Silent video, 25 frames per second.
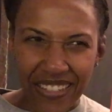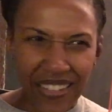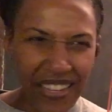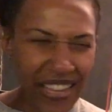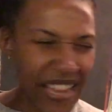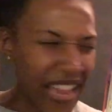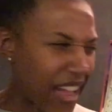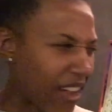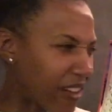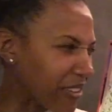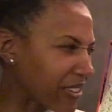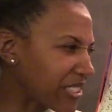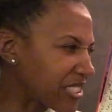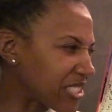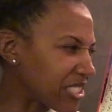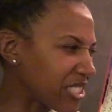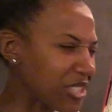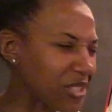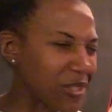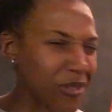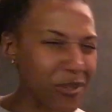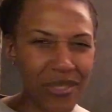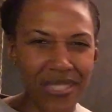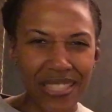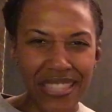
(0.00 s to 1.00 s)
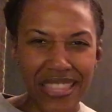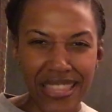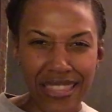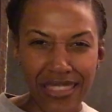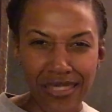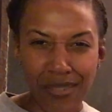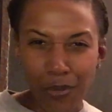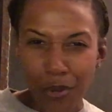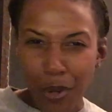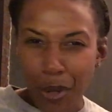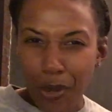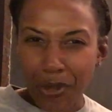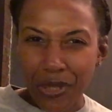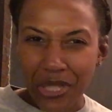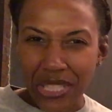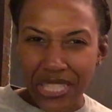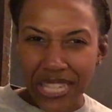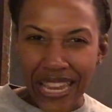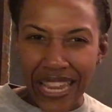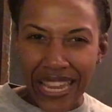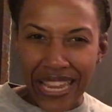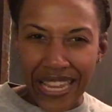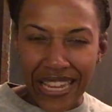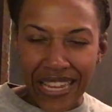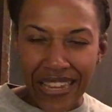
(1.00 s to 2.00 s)
How can she use
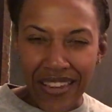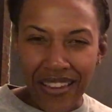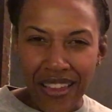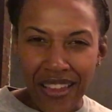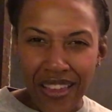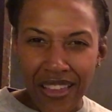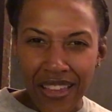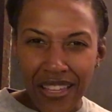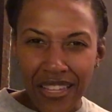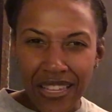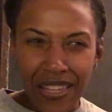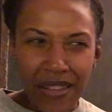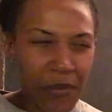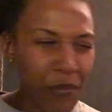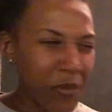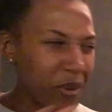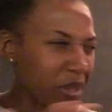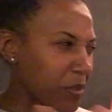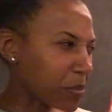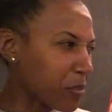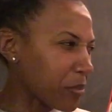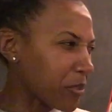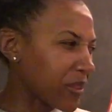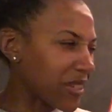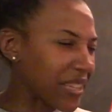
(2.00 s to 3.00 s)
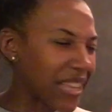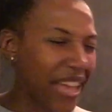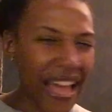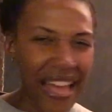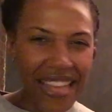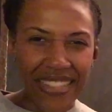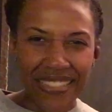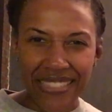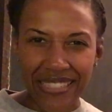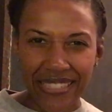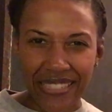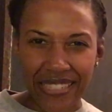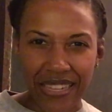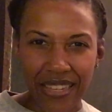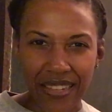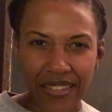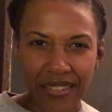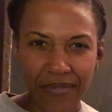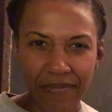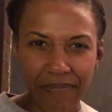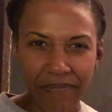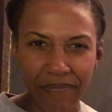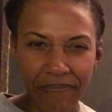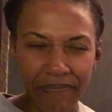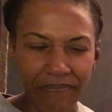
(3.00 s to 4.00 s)
crocheting with plastic?
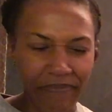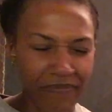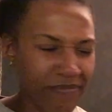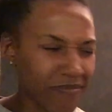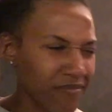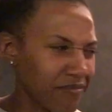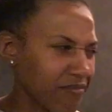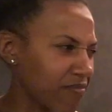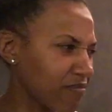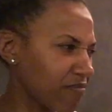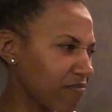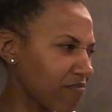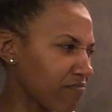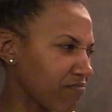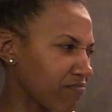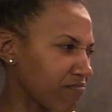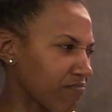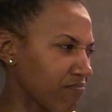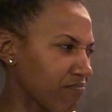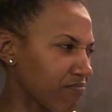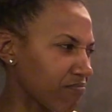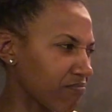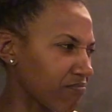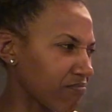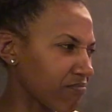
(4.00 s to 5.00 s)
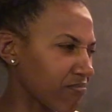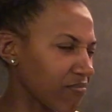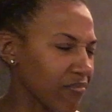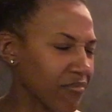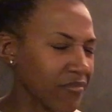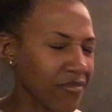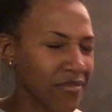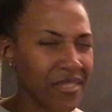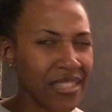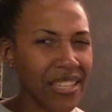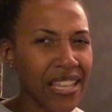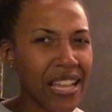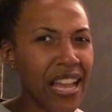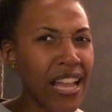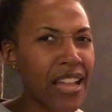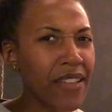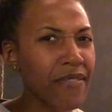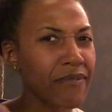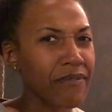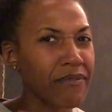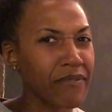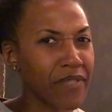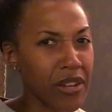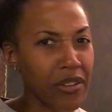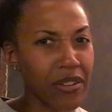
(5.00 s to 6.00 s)

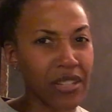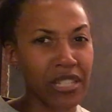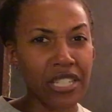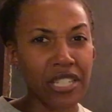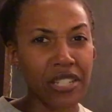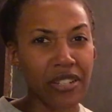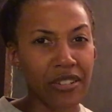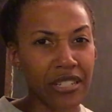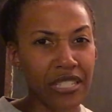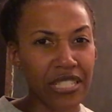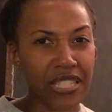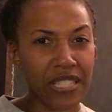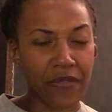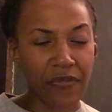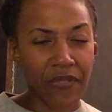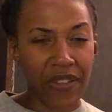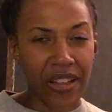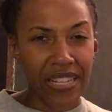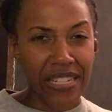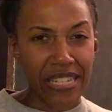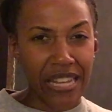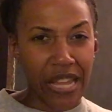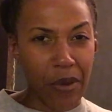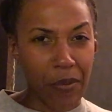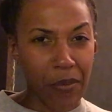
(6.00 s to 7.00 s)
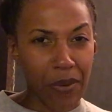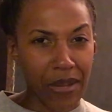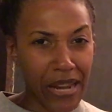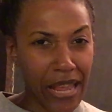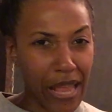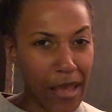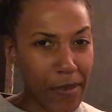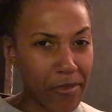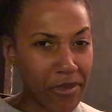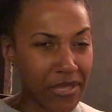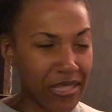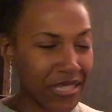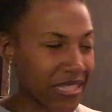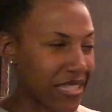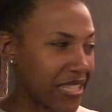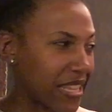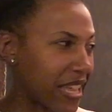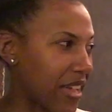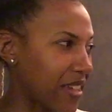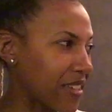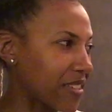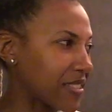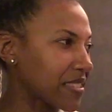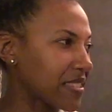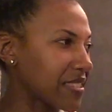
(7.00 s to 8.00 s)
I'm very curious to find out what happens
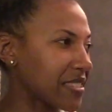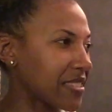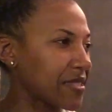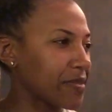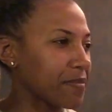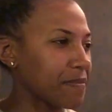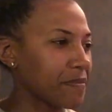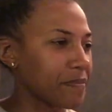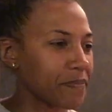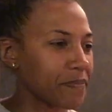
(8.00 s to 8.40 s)
next.